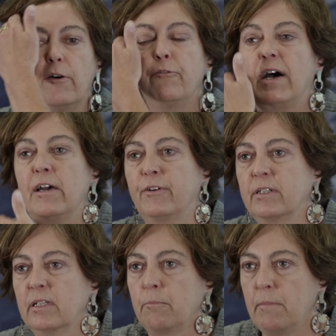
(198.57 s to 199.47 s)

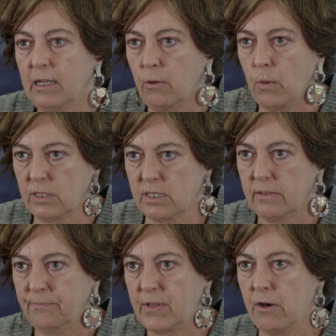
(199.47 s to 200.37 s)
500
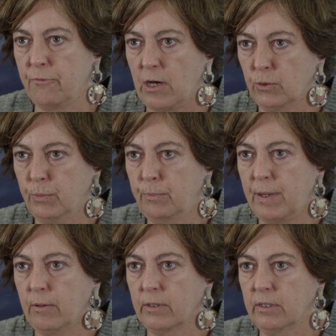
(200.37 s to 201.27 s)
megawatts of output
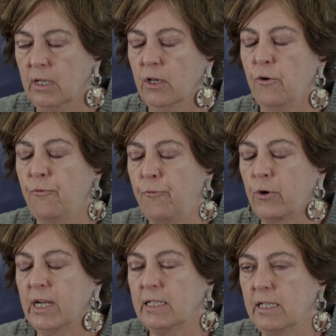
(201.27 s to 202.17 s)
power
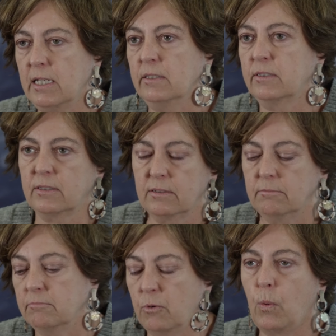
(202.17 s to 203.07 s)
for at least
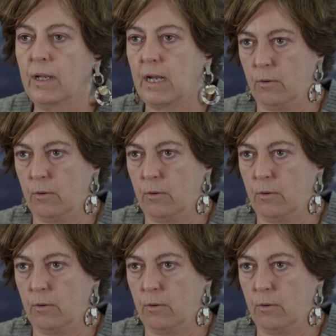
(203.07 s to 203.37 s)
1